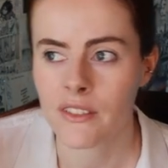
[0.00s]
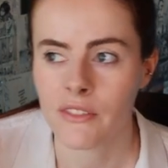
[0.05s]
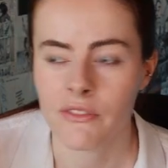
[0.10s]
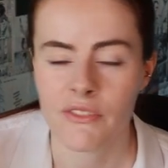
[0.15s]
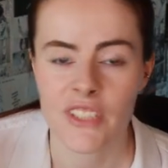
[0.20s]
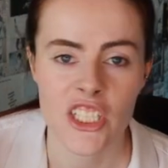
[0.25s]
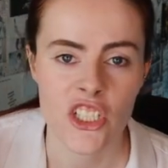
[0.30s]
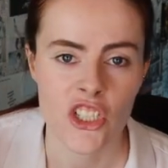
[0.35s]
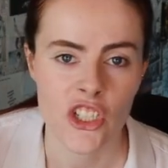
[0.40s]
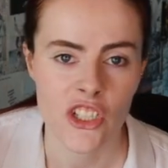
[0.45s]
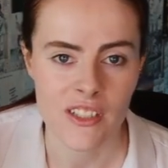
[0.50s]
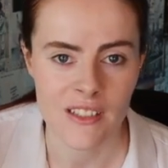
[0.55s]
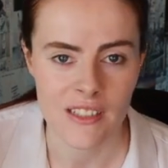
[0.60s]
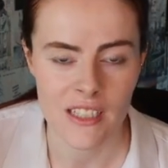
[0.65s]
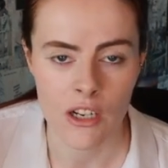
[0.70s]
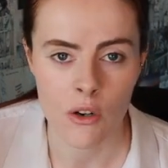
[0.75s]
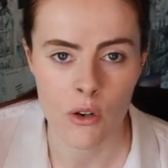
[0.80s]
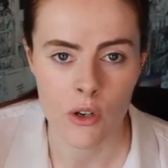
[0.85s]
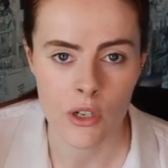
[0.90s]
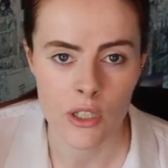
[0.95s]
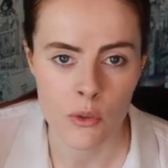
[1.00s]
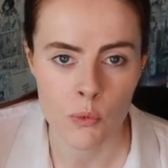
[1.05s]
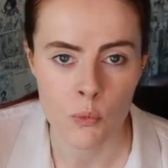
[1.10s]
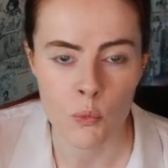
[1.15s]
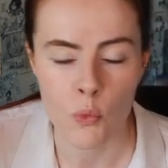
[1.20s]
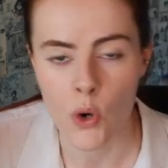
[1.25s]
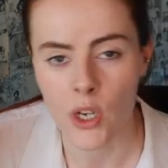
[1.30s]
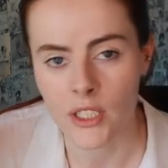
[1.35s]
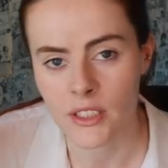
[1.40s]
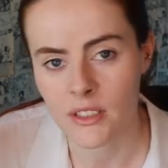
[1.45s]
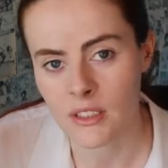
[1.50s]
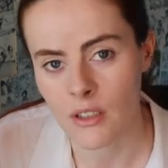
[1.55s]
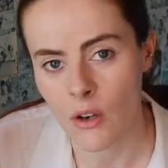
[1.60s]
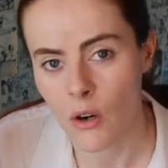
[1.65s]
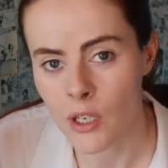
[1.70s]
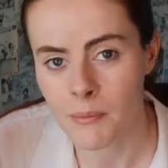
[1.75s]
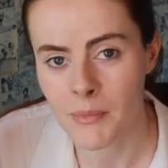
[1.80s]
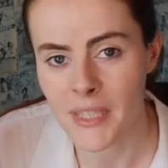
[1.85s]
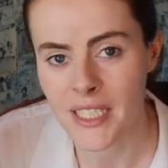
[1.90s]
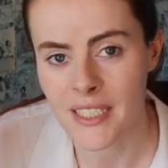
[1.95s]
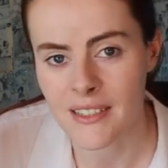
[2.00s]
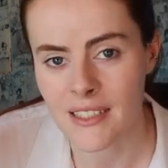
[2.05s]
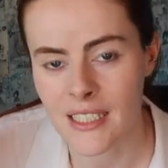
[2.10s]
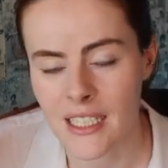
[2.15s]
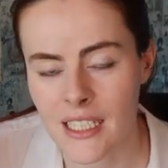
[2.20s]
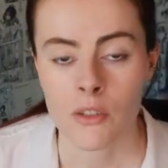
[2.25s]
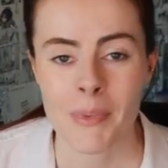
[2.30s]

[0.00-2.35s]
features there are, what are missing.